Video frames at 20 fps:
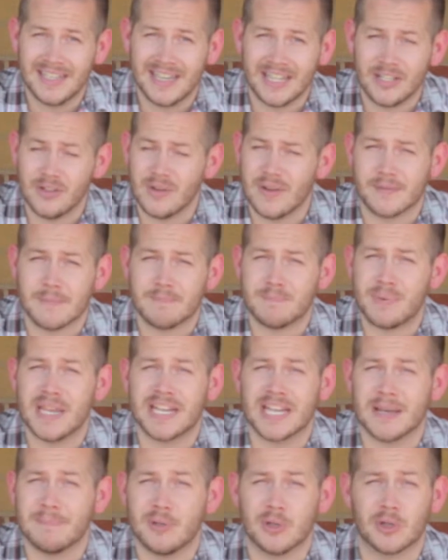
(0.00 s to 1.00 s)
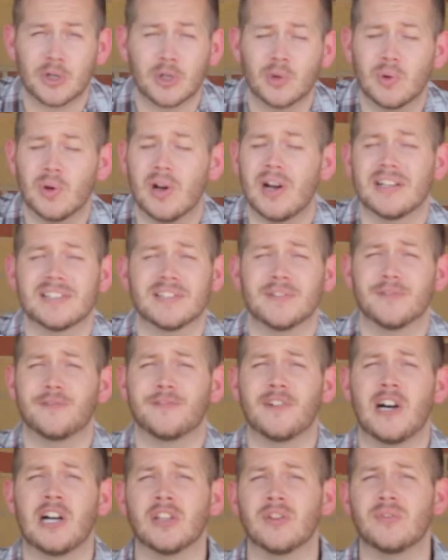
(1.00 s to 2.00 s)
And you have to pick up your cross and
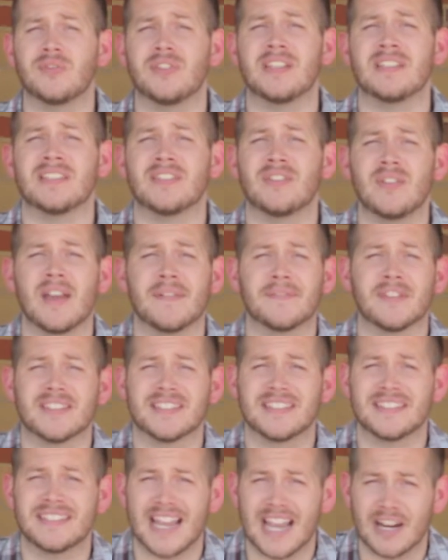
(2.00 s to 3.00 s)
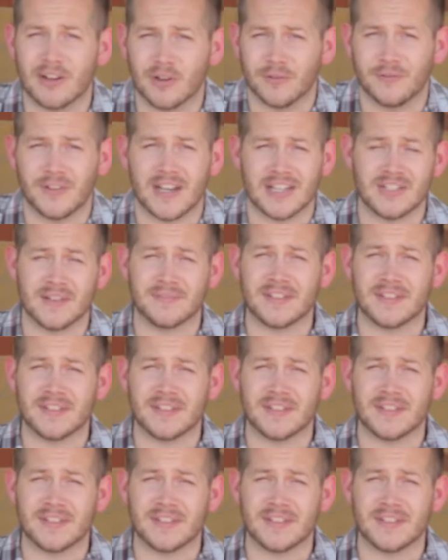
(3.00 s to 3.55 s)
follow Jesus, and you have to sacrifice.